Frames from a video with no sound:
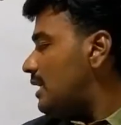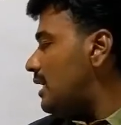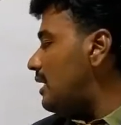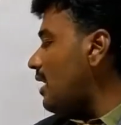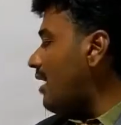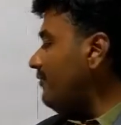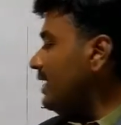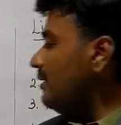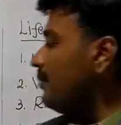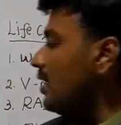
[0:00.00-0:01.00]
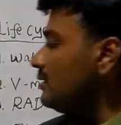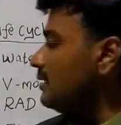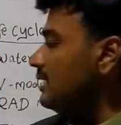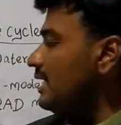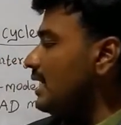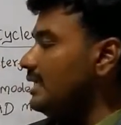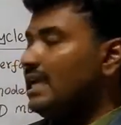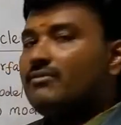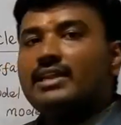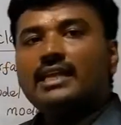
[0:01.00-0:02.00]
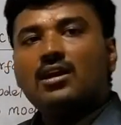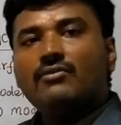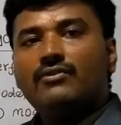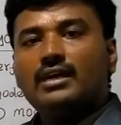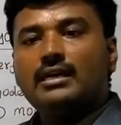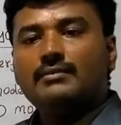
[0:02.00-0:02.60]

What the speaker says: After processing and delivering of